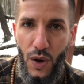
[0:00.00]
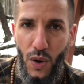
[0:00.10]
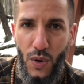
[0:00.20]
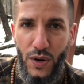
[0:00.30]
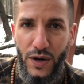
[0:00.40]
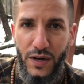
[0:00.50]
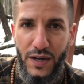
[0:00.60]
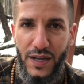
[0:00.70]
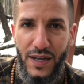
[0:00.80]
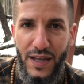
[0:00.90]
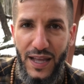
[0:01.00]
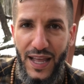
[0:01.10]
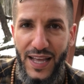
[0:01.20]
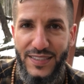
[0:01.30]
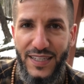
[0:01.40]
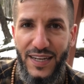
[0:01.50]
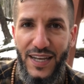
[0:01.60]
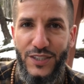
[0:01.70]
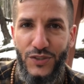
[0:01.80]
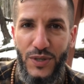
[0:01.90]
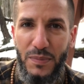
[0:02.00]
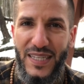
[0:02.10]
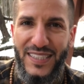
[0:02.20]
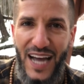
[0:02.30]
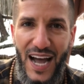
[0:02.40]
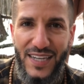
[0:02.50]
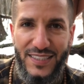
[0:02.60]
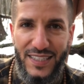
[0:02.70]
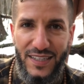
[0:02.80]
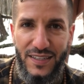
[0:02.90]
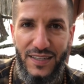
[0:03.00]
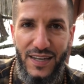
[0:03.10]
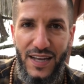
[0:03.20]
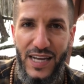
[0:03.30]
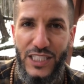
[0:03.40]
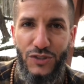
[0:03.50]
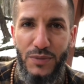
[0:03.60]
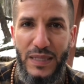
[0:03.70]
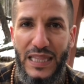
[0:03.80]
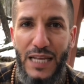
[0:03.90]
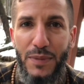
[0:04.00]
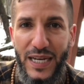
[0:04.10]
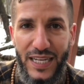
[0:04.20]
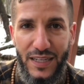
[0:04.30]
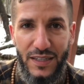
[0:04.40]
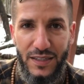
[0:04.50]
Or is it extremely toxic, extremely limiting